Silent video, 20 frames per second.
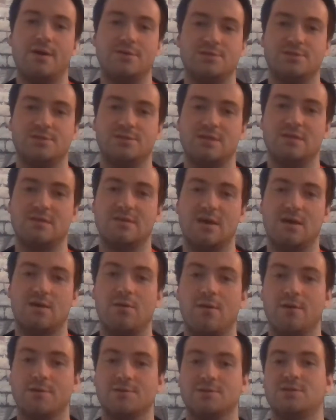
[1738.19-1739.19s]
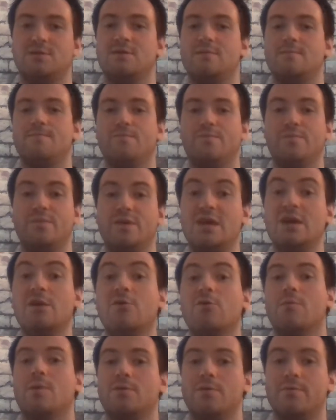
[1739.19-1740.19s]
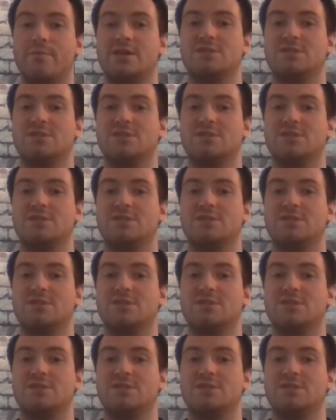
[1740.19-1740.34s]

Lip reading: I just think that Clarkson and Ingram are the